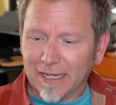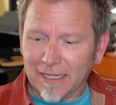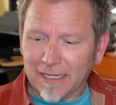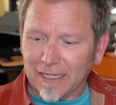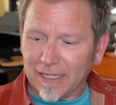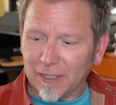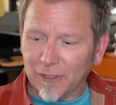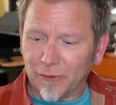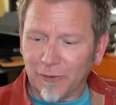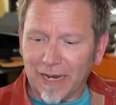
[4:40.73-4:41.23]

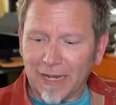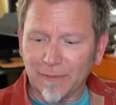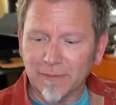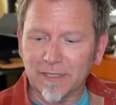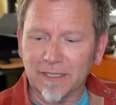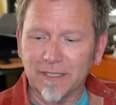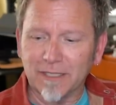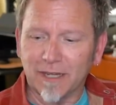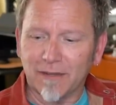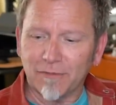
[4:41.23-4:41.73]
he grabs
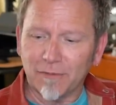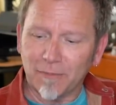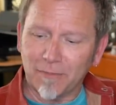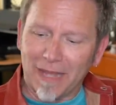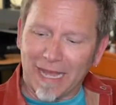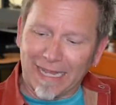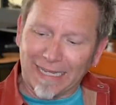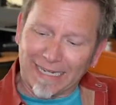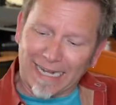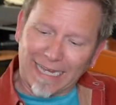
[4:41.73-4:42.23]
a duffel
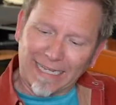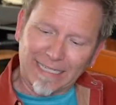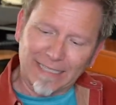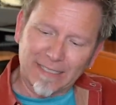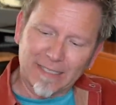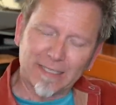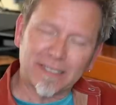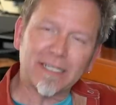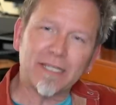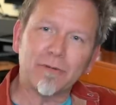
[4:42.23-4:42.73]
bag, and I can
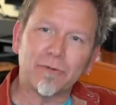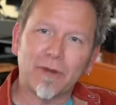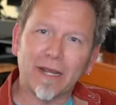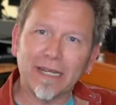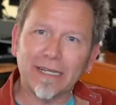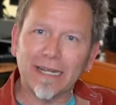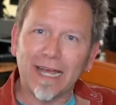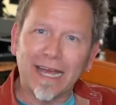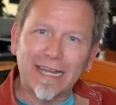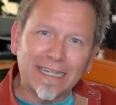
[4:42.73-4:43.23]
see
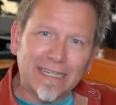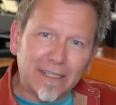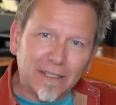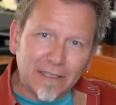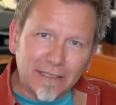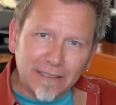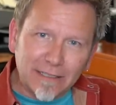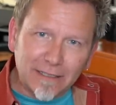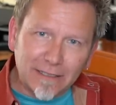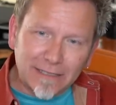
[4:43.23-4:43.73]
right on it a
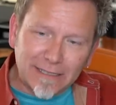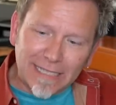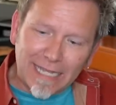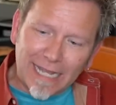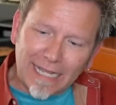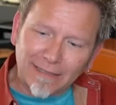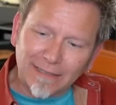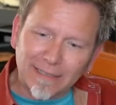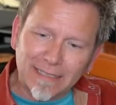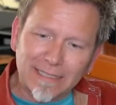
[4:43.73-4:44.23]
little
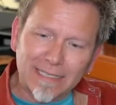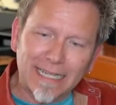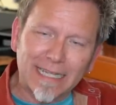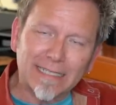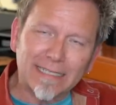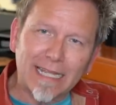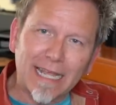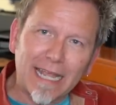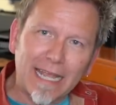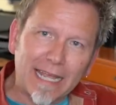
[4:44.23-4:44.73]
tag that
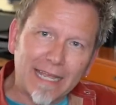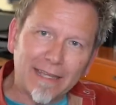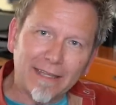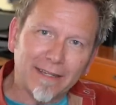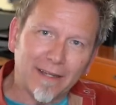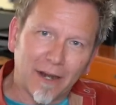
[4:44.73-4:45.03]
says A.